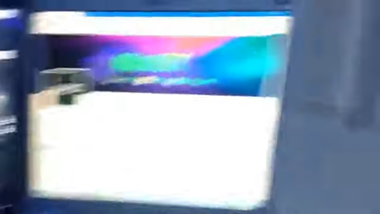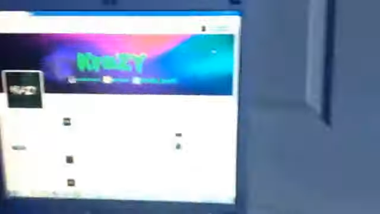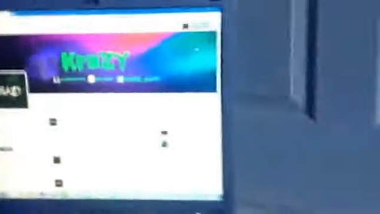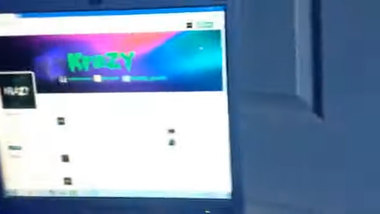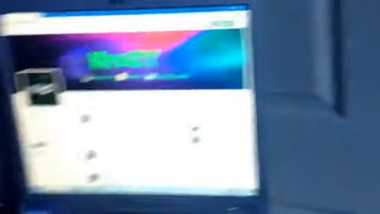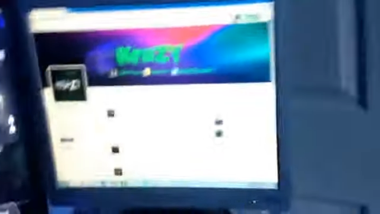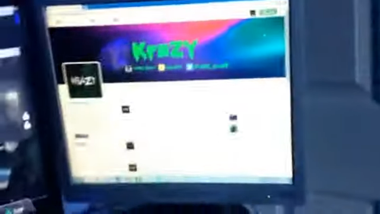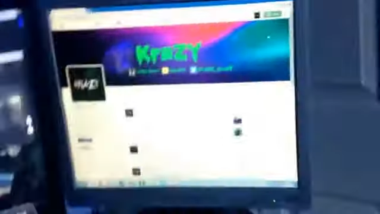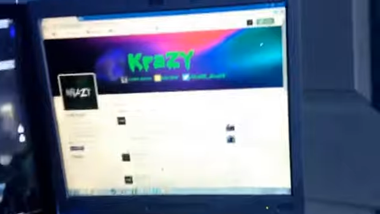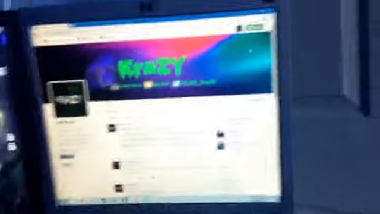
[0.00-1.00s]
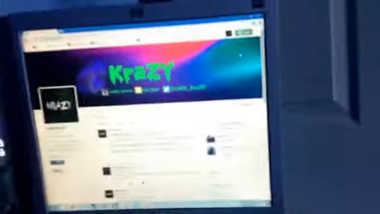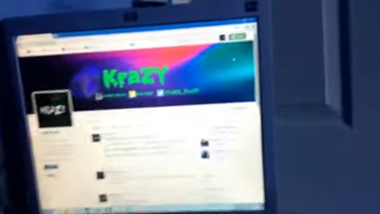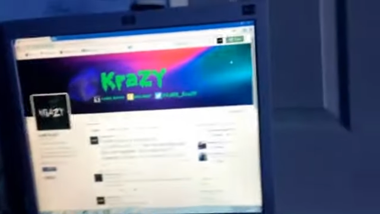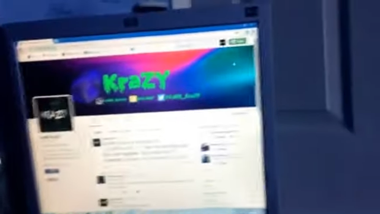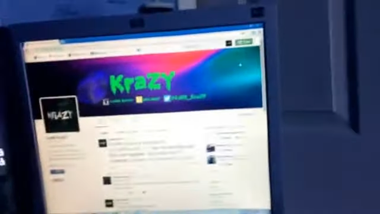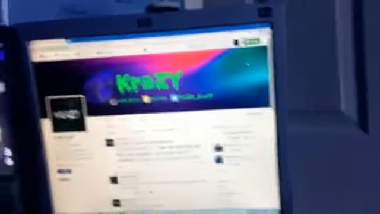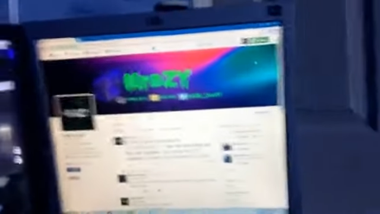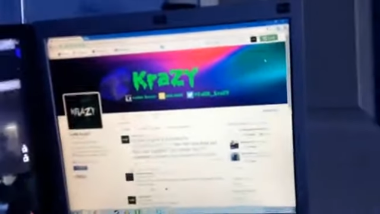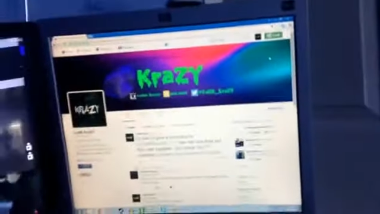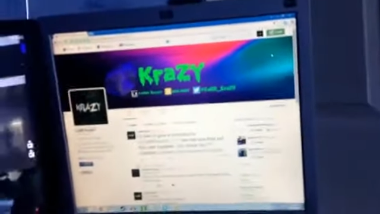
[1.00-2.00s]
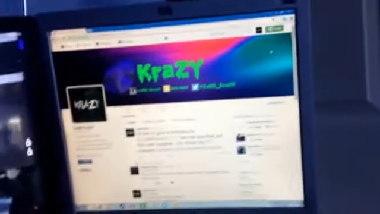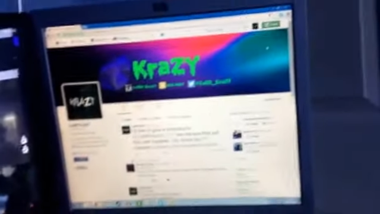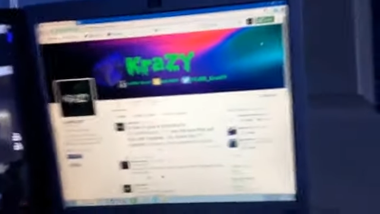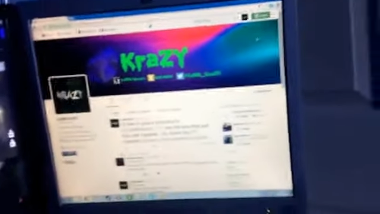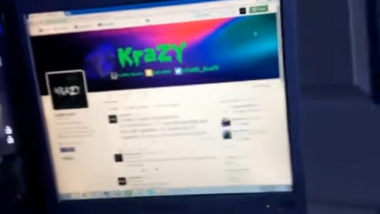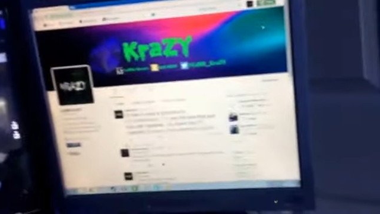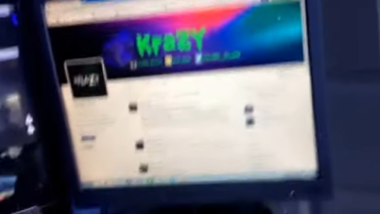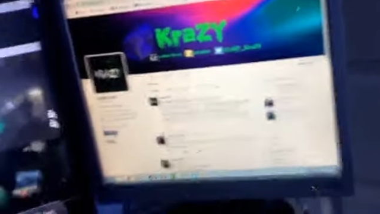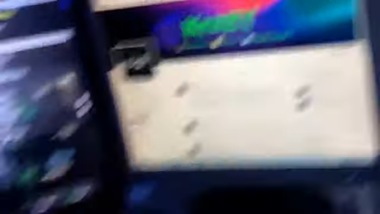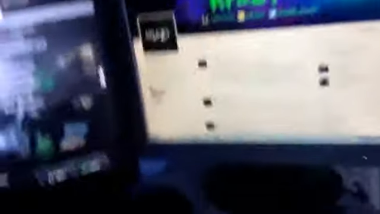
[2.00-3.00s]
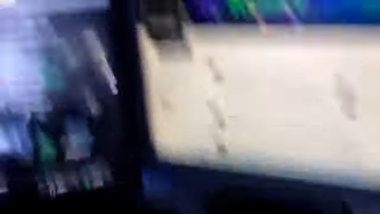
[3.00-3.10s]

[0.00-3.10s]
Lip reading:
[unreadable: no face in view]